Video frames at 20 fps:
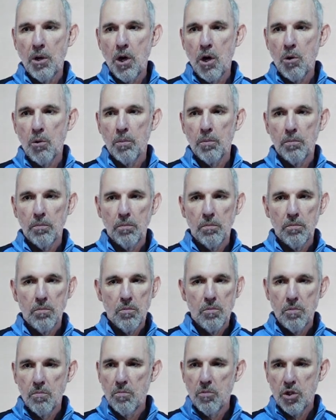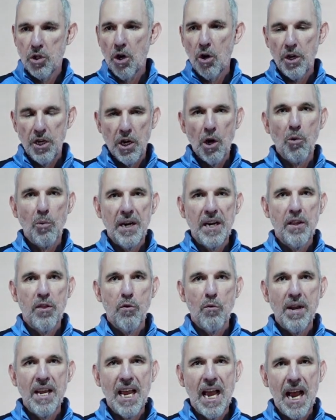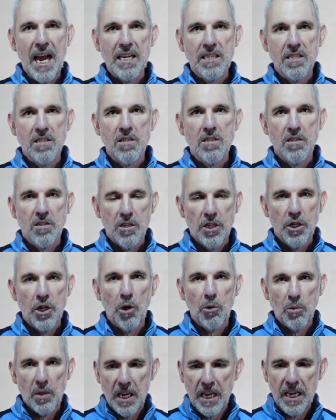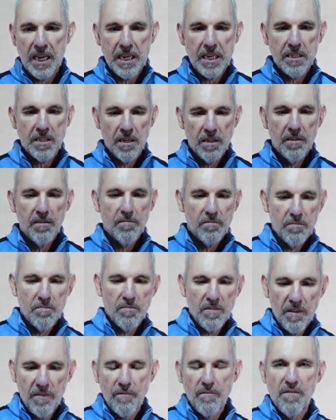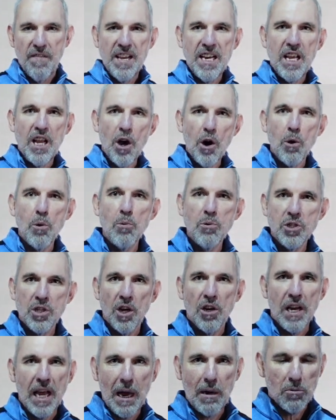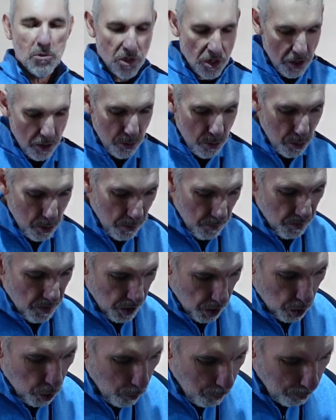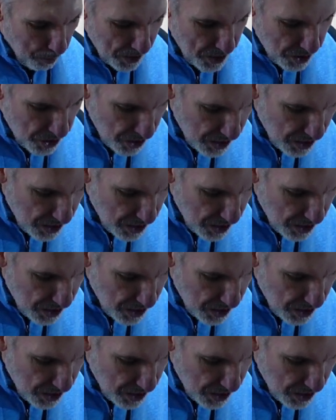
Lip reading: go. So you don't need 3 hands, you don't need videos on how to accomplish the